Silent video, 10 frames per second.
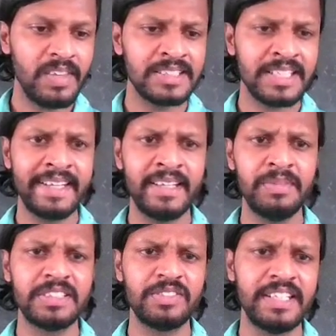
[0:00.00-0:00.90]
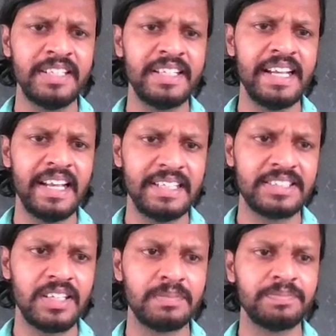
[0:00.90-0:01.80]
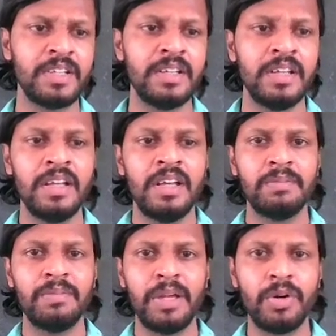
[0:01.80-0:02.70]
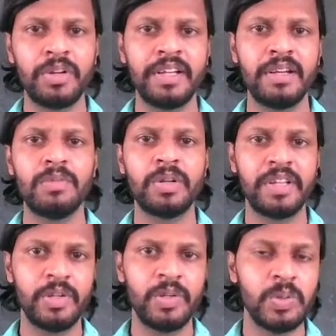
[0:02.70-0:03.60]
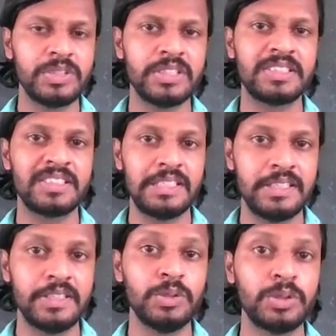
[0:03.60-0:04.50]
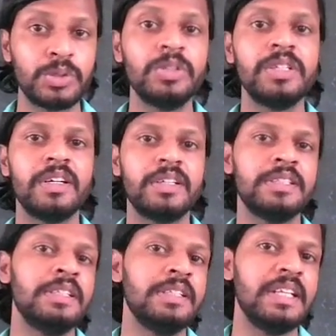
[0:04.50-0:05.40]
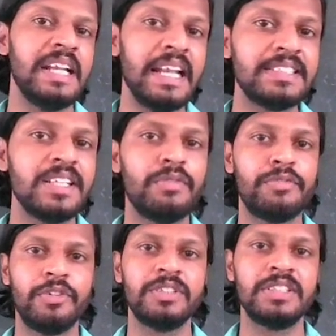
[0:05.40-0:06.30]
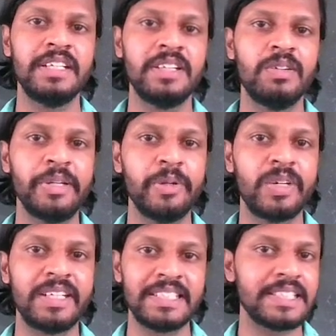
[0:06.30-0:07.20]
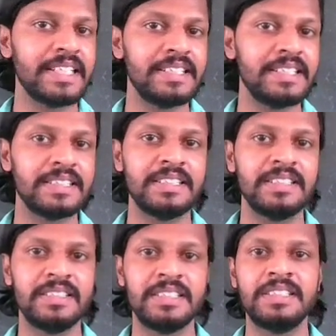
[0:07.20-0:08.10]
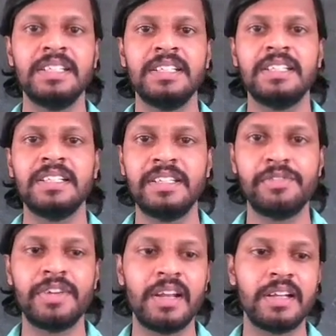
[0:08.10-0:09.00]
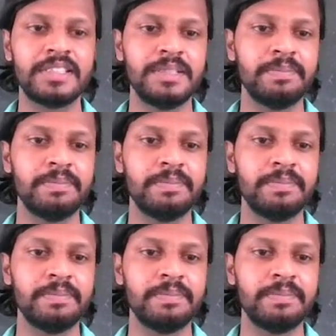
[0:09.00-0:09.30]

Scanty means very little. By boring and boring, you should earn little food, then only you understand the difficulty.